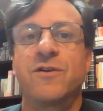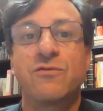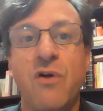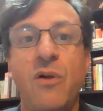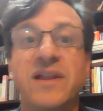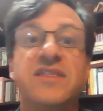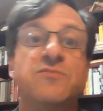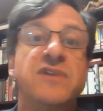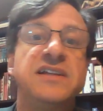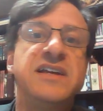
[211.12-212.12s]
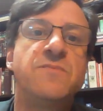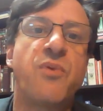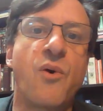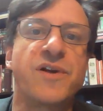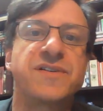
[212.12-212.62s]
For Crowley, the really
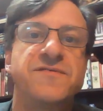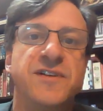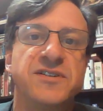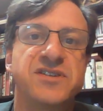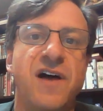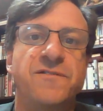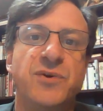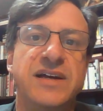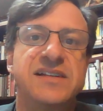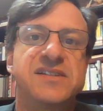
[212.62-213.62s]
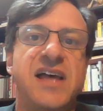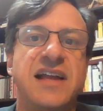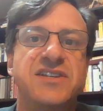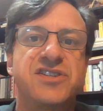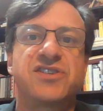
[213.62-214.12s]
important philosophical
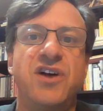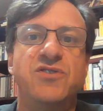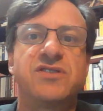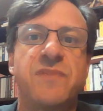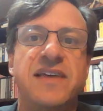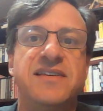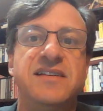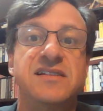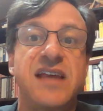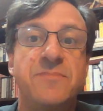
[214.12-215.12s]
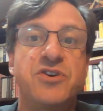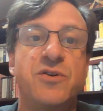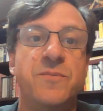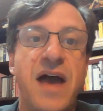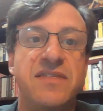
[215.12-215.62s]
insight disclosed by the
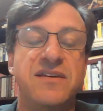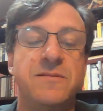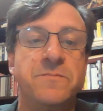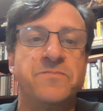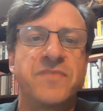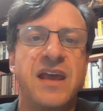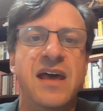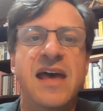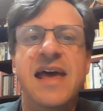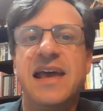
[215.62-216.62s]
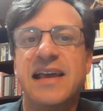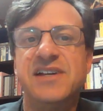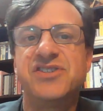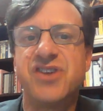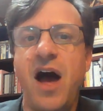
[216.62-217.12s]
skeptical method
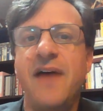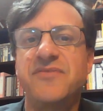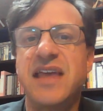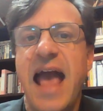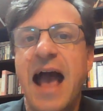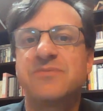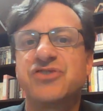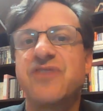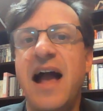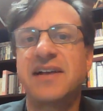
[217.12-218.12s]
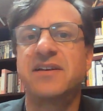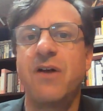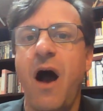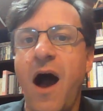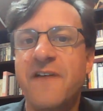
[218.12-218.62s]
is not the abstract
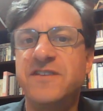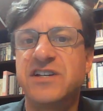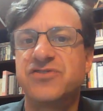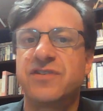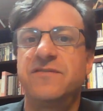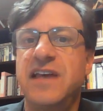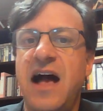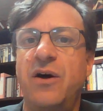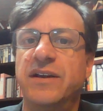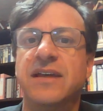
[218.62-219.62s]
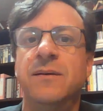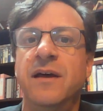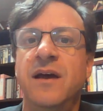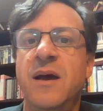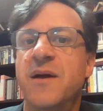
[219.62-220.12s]
and obvious triviality
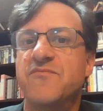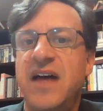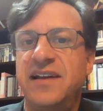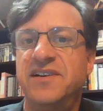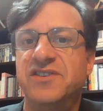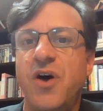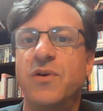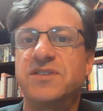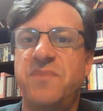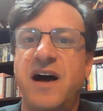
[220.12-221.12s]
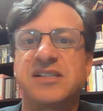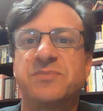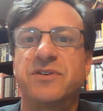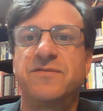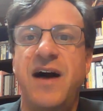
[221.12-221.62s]
that it is always
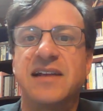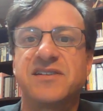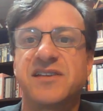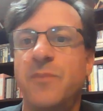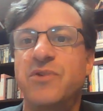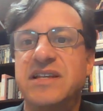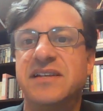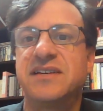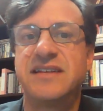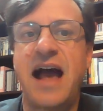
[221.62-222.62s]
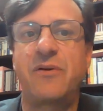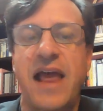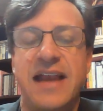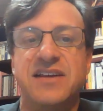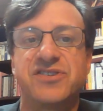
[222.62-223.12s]
possible to find some reason to
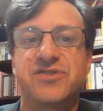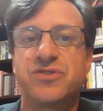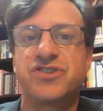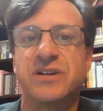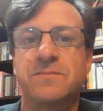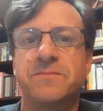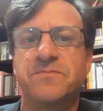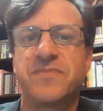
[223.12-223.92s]
doubt any assertion,